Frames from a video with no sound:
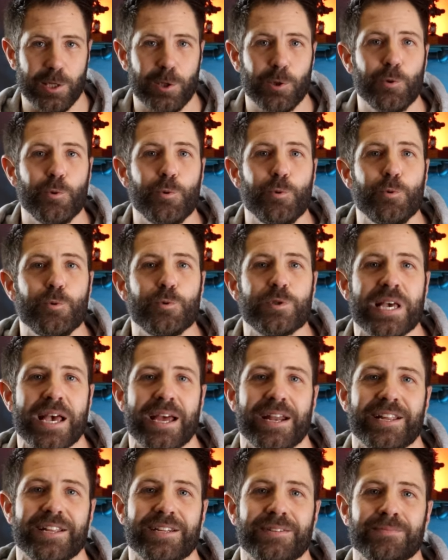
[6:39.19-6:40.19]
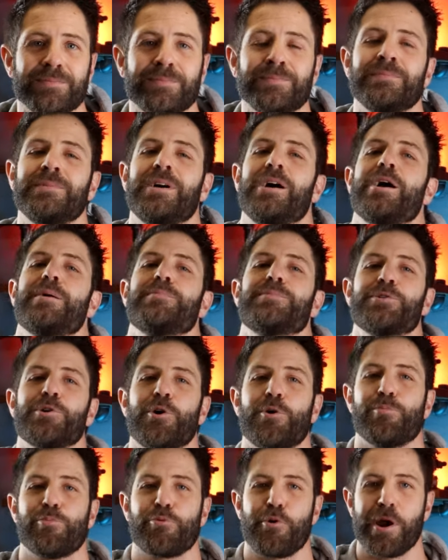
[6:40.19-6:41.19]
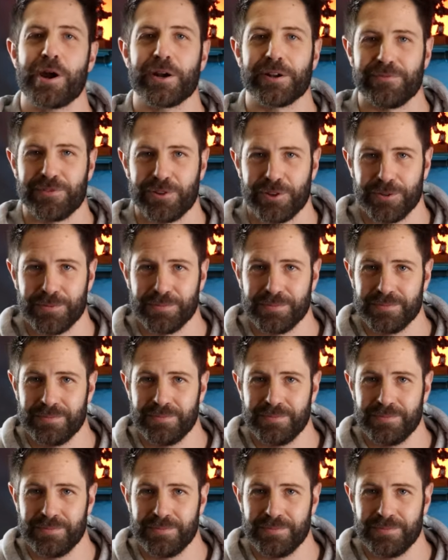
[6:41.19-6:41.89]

lieutenant, I am so proud of you.